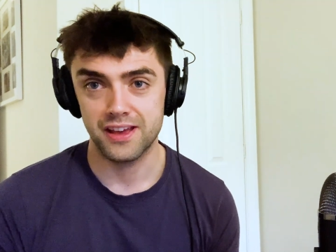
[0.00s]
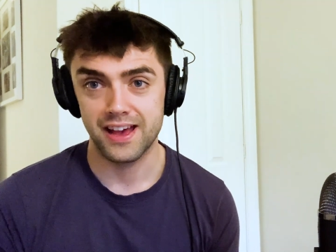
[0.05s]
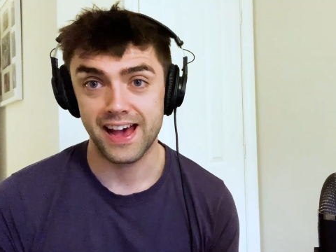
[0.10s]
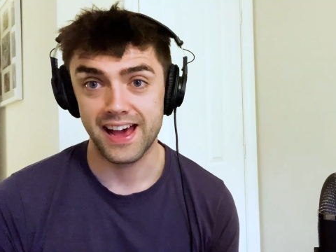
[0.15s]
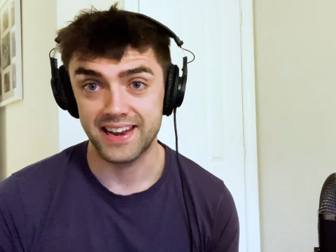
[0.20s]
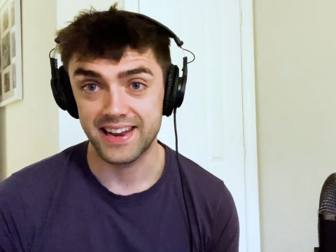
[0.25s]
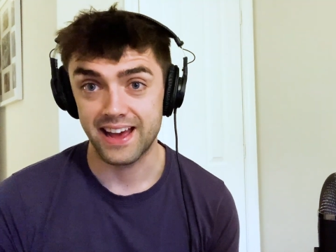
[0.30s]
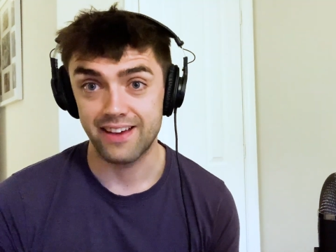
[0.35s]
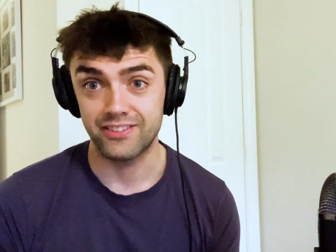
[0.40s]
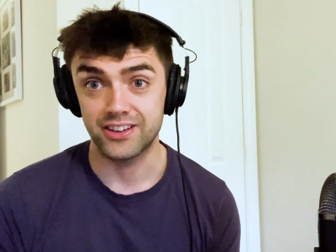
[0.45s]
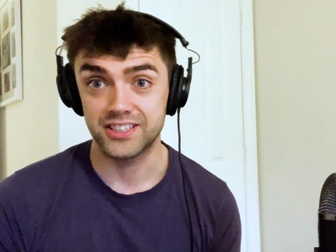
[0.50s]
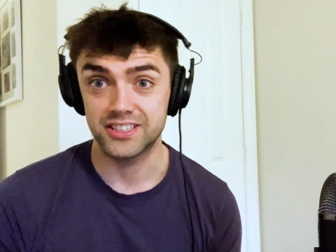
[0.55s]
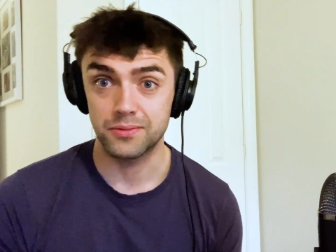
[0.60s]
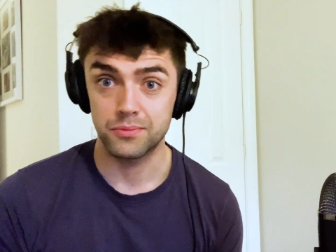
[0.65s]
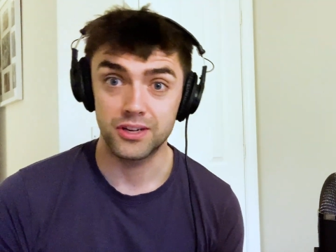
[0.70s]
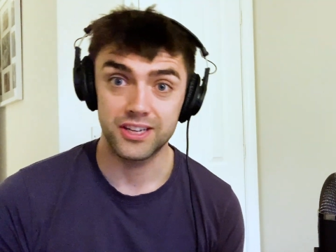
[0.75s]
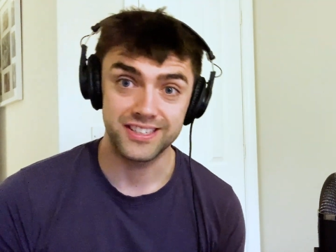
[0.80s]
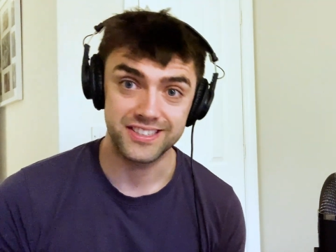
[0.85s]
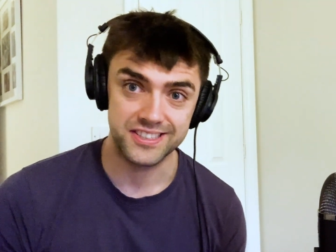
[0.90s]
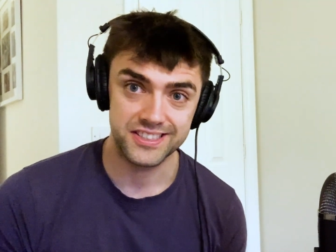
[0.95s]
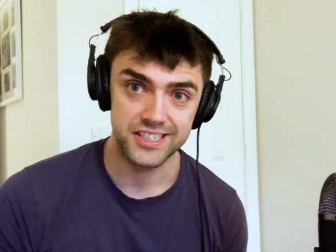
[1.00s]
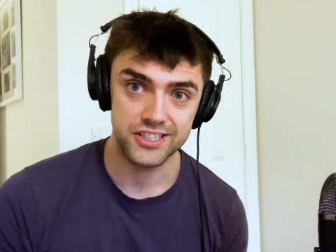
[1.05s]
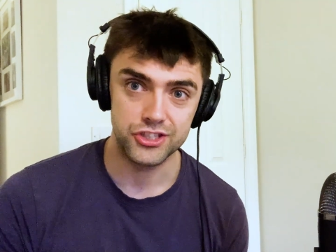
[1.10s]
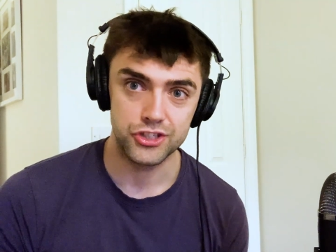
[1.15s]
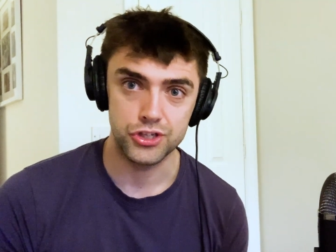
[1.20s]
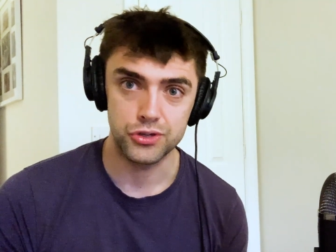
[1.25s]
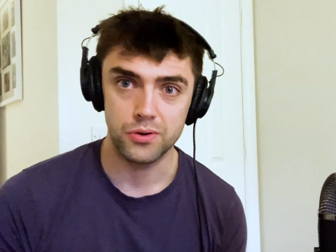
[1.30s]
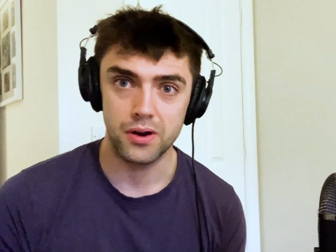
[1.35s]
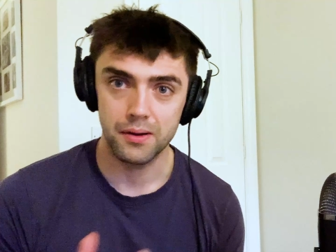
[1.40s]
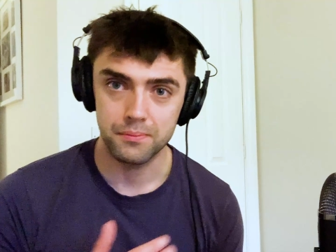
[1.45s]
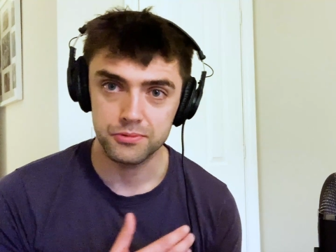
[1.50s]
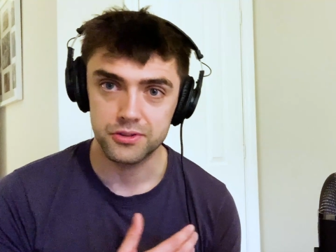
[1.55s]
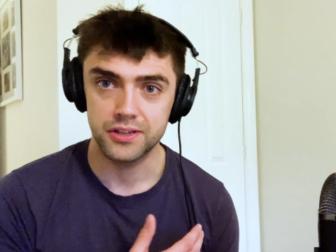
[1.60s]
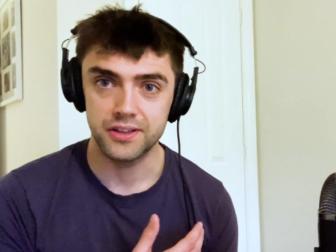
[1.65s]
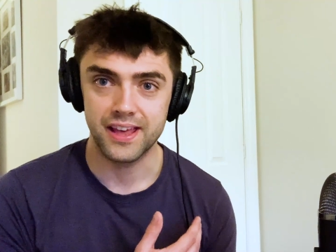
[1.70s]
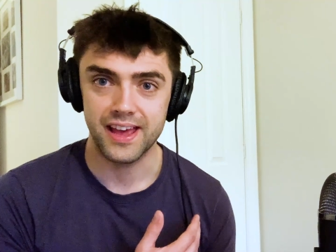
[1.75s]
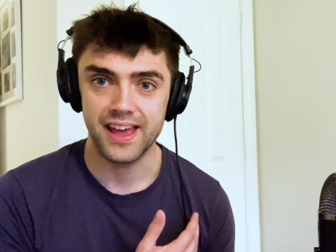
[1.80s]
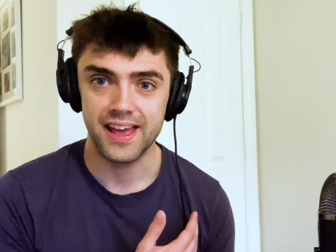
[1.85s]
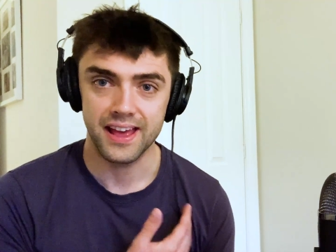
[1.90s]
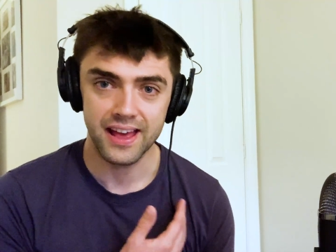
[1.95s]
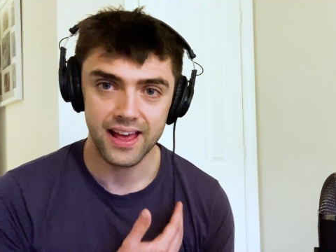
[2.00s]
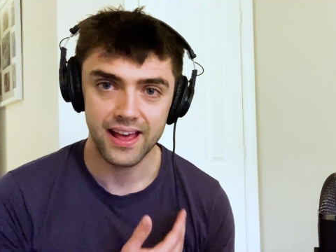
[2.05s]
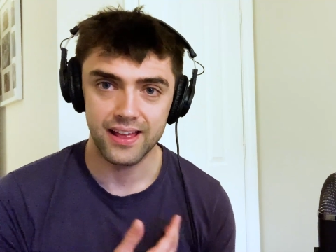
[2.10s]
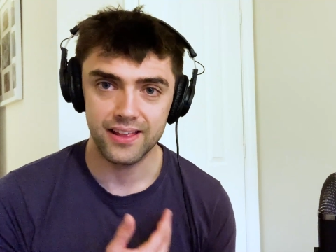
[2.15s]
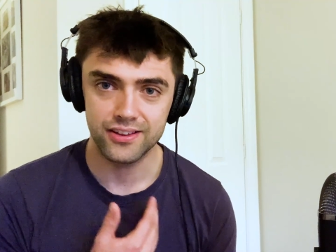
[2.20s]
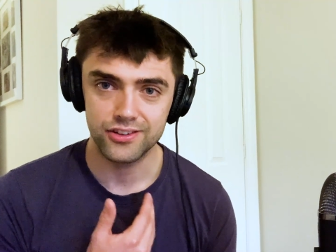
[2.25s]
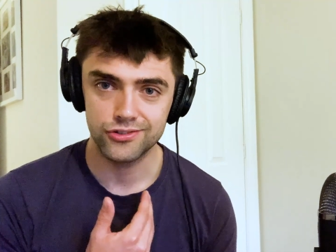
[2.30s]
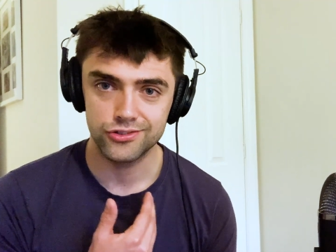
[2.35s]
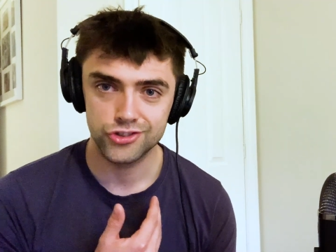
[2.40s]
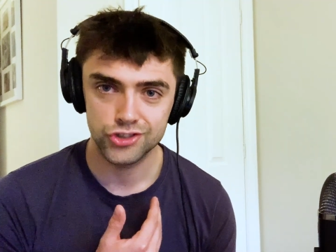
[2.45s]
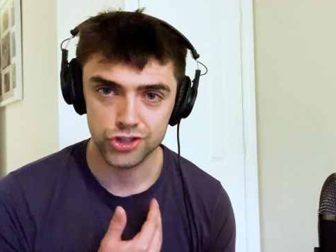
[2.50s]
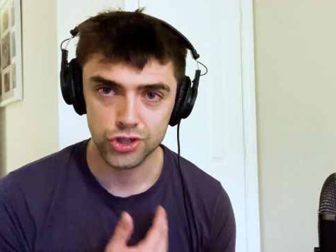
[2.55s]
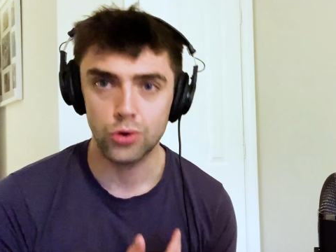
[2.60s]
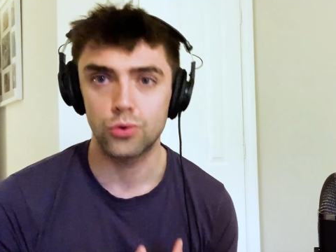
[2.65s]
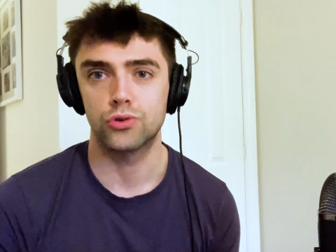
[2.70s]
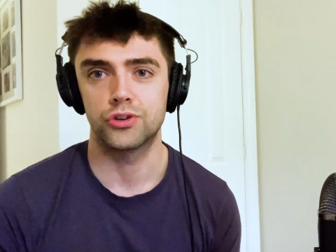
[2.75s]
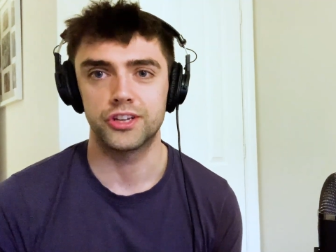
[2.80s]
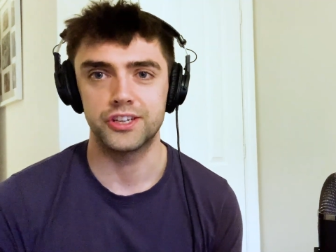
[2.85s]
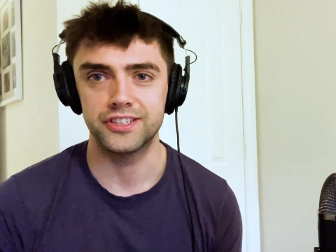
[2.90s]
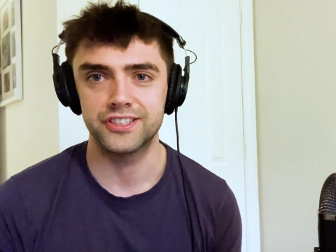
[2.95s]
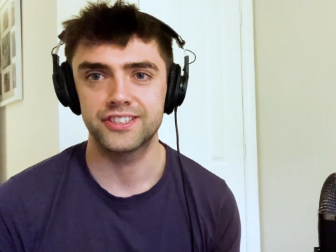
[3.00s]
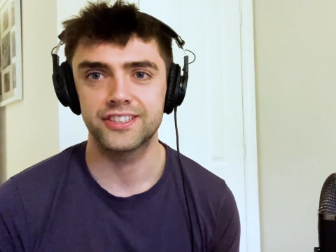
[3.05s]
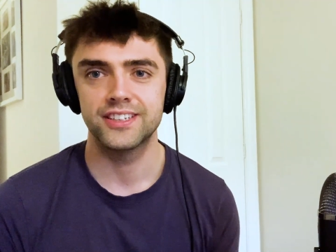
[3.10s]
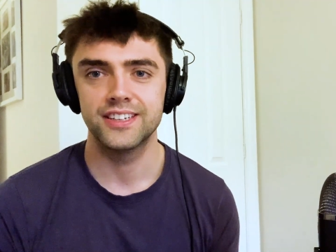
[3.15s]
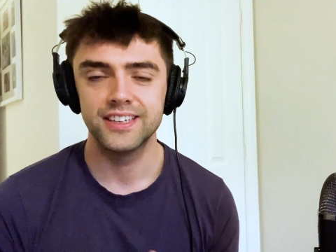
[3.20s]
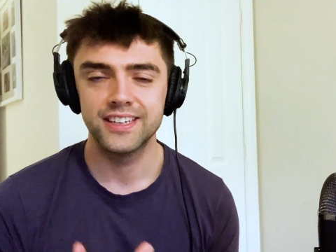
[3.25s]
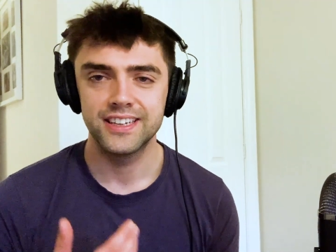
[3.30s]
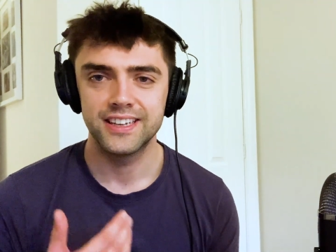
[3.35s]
and having someone assist you up to their shoulders.